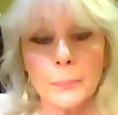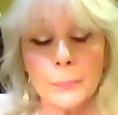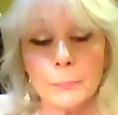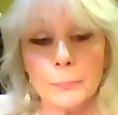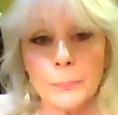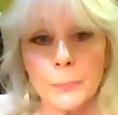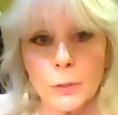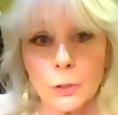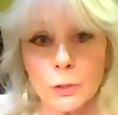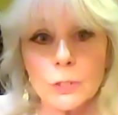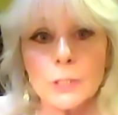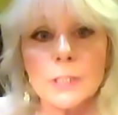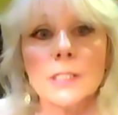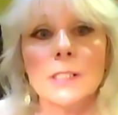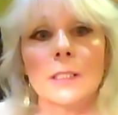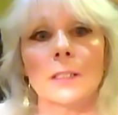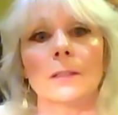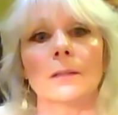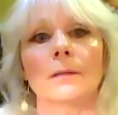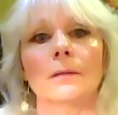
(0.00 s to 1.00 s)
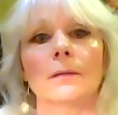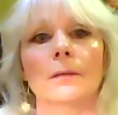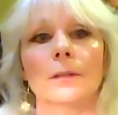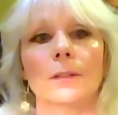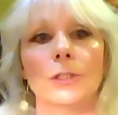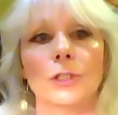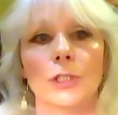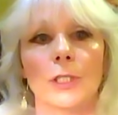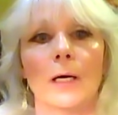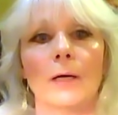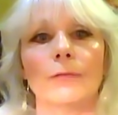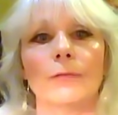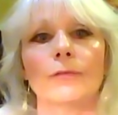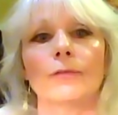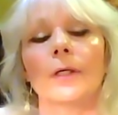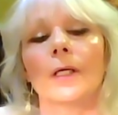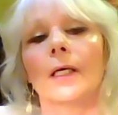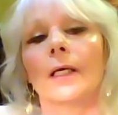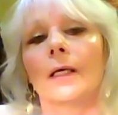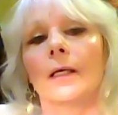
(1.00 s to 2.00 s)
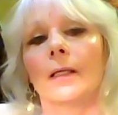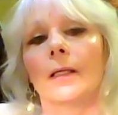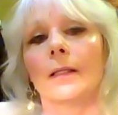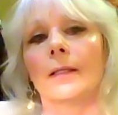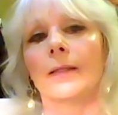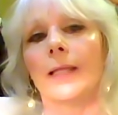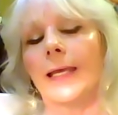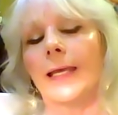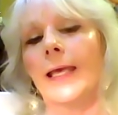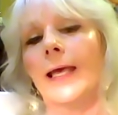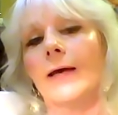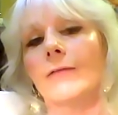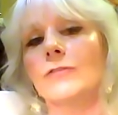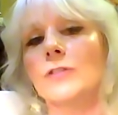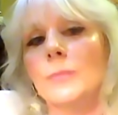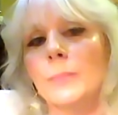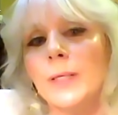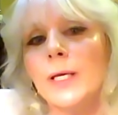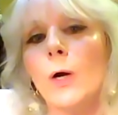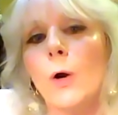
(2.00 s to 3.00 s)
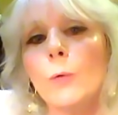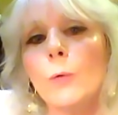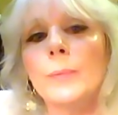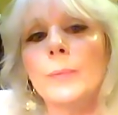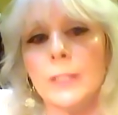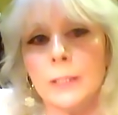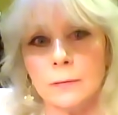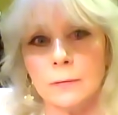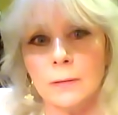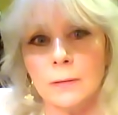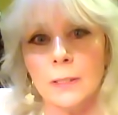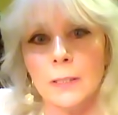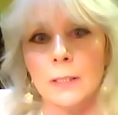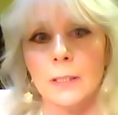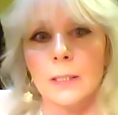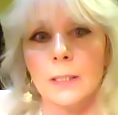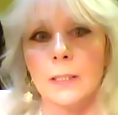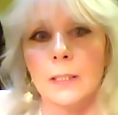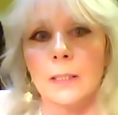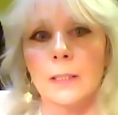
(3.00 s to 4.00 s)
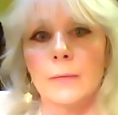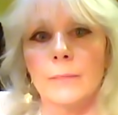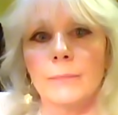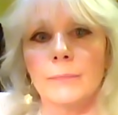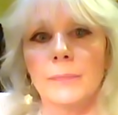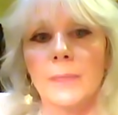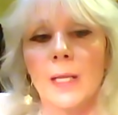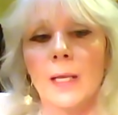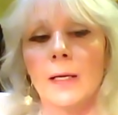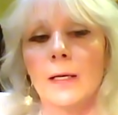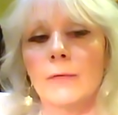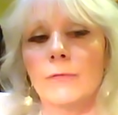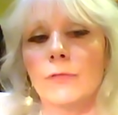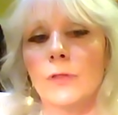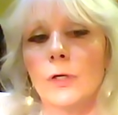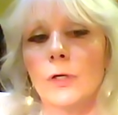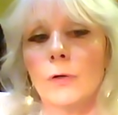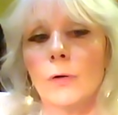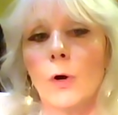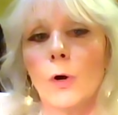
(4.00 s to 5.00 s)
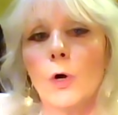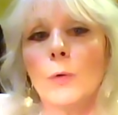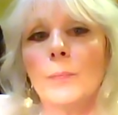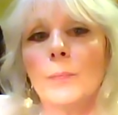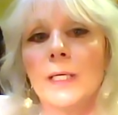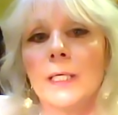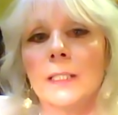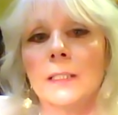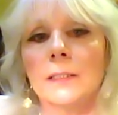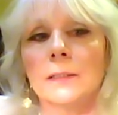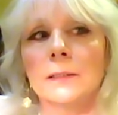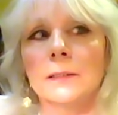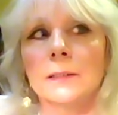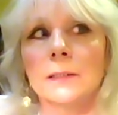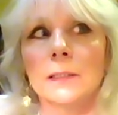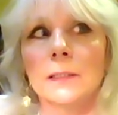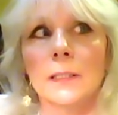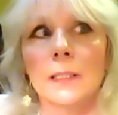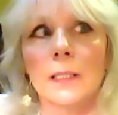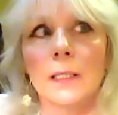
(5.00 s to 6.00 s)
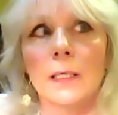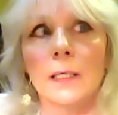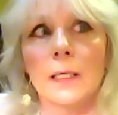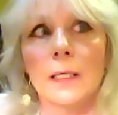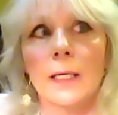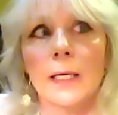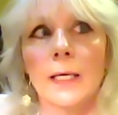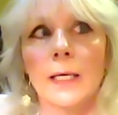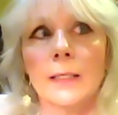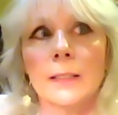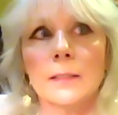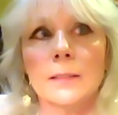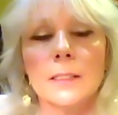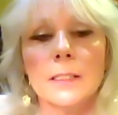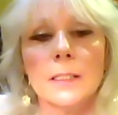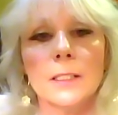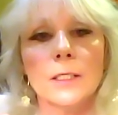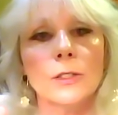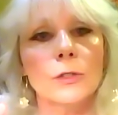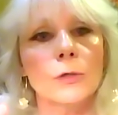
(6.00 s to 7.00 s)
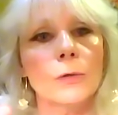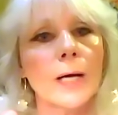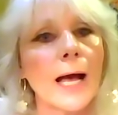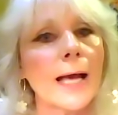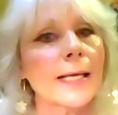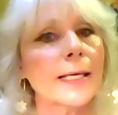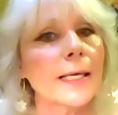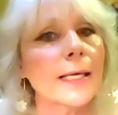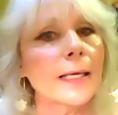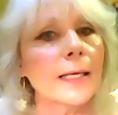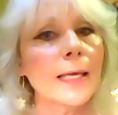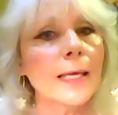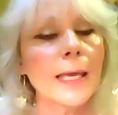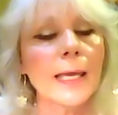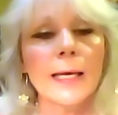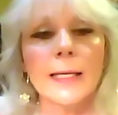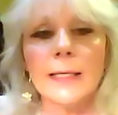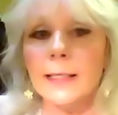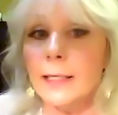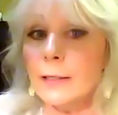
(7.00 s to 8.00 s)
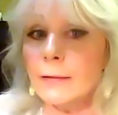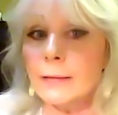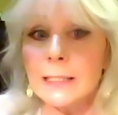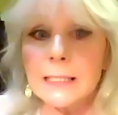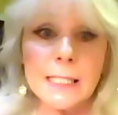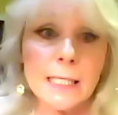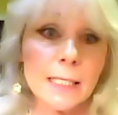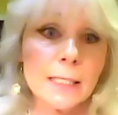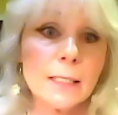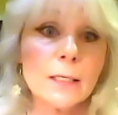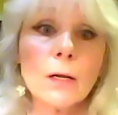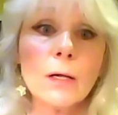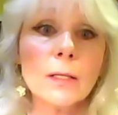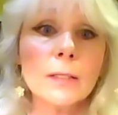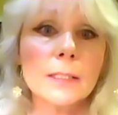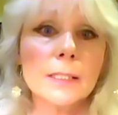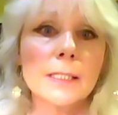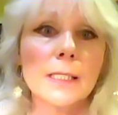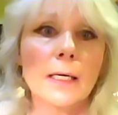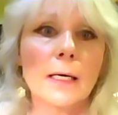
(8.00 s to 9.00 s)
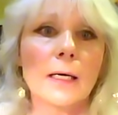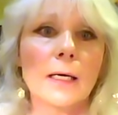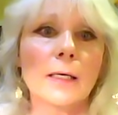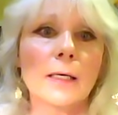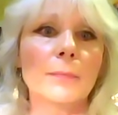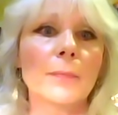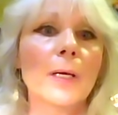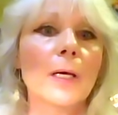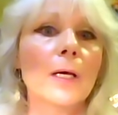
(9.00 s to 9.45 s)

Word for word: person, Jeff, they have to be open. And if they're open, and I can't guarantee it all the time,